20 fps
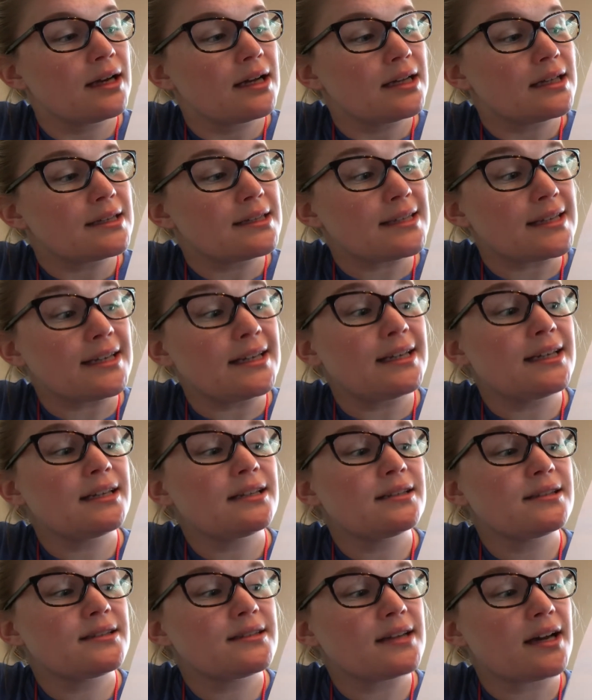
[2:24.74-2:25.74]
T,
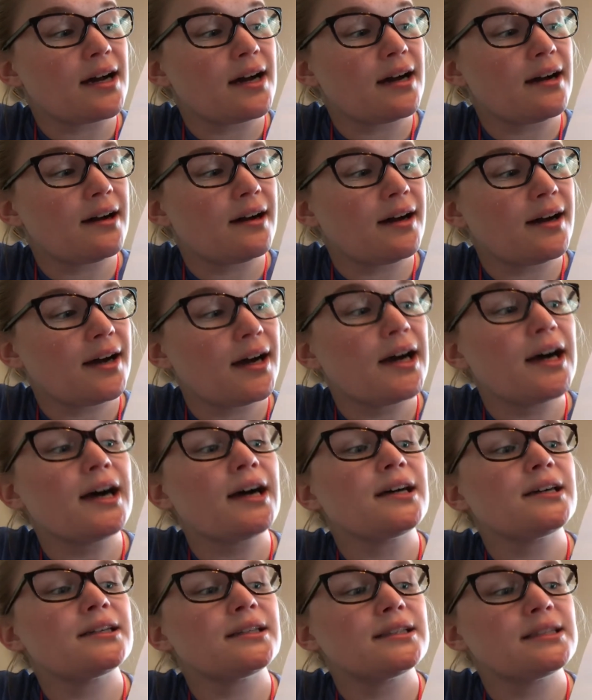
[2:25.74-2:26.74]

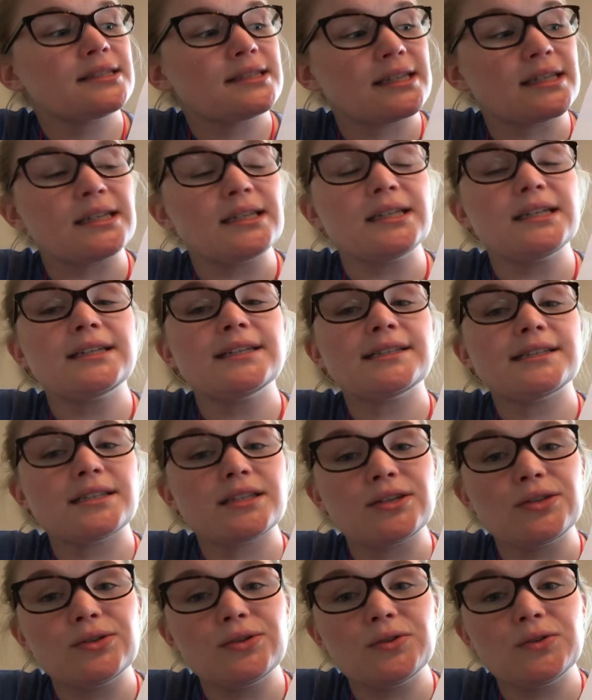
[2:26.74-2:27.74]
ta,
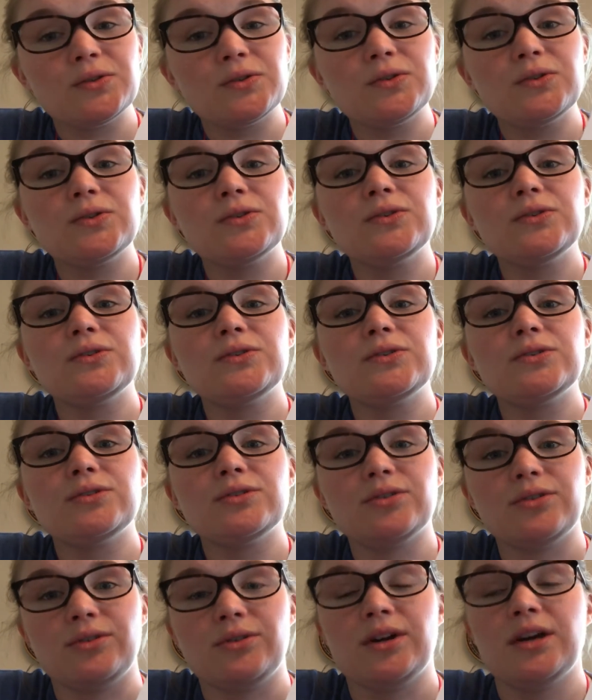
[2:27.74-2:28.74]

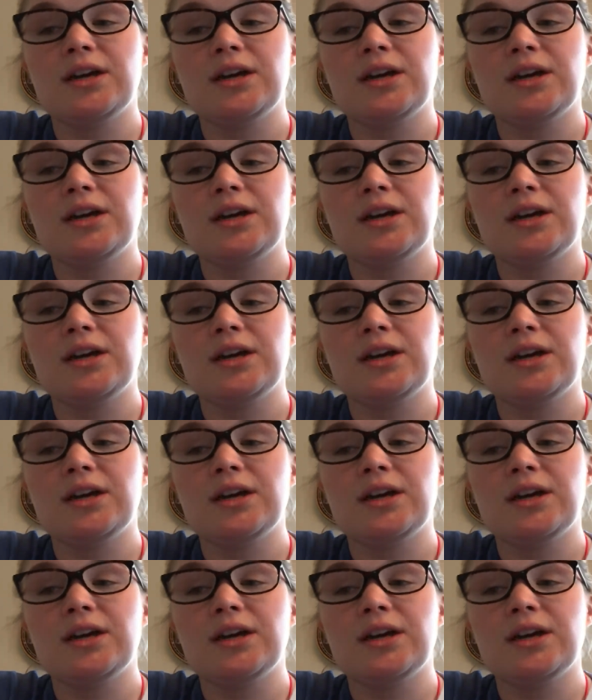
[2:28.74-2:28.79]
T2.